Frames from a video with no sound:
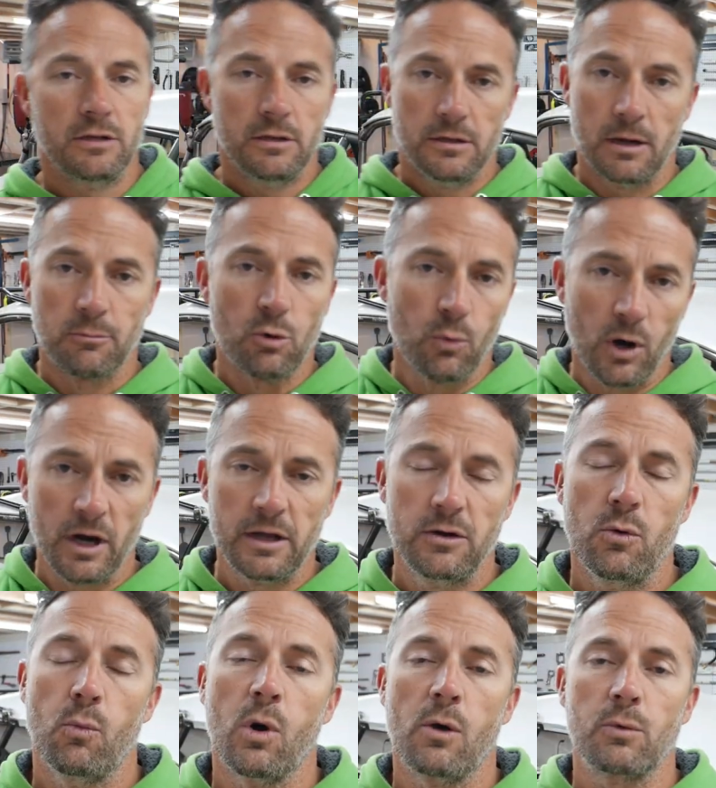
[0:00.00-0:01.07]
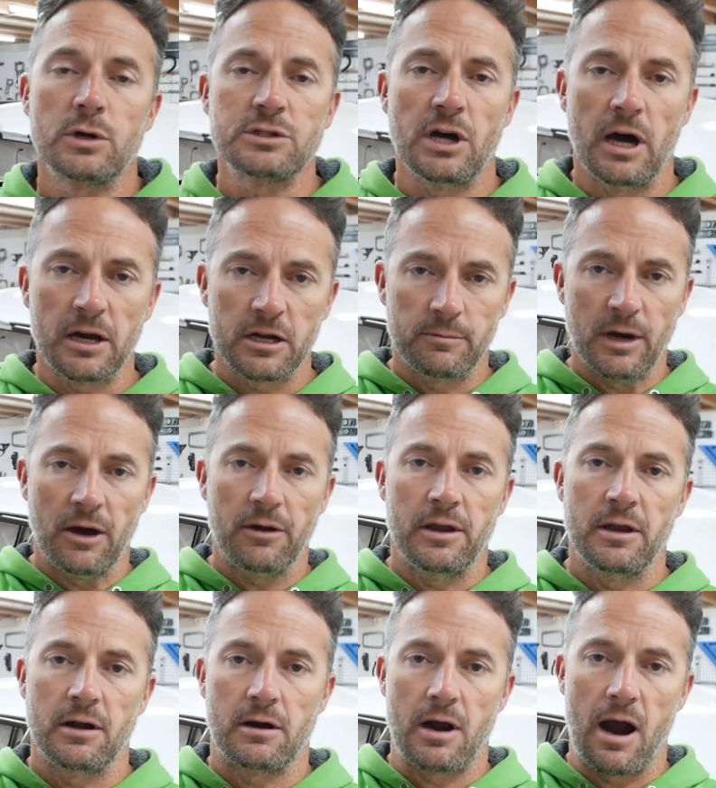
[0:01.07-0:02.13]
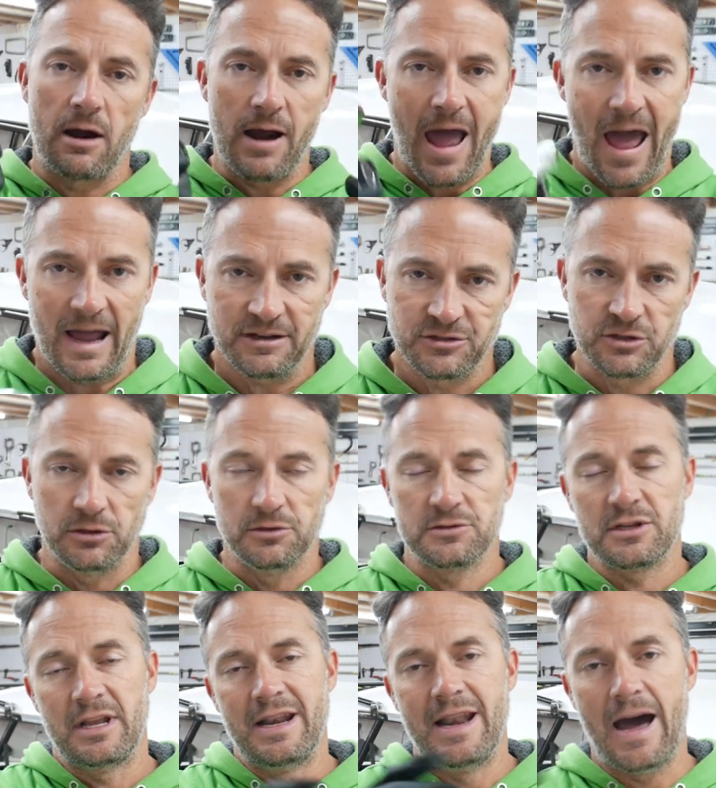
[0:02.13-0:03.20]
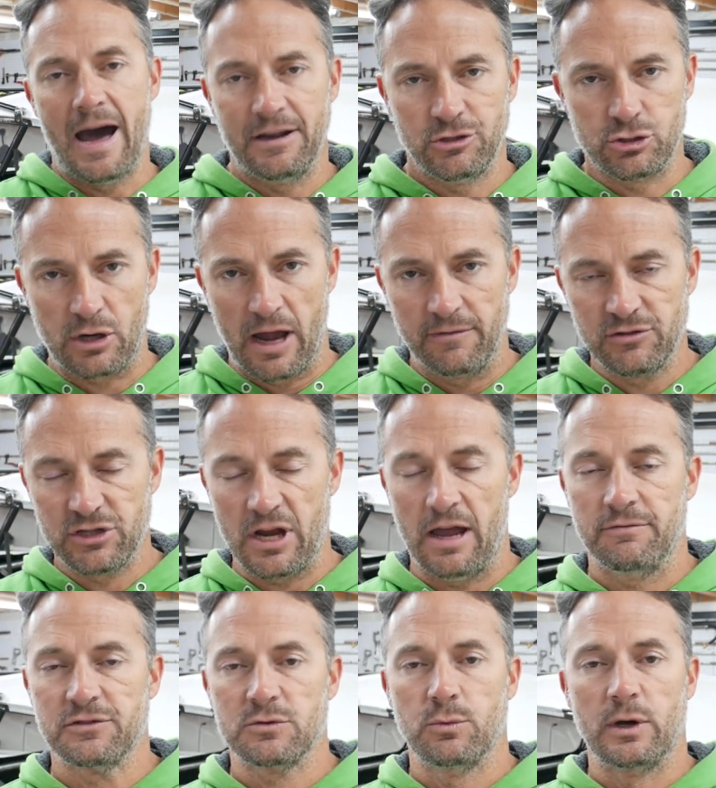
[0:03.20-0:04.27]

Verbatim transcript: Number one, what we're talking about here are axles, not drive shafts.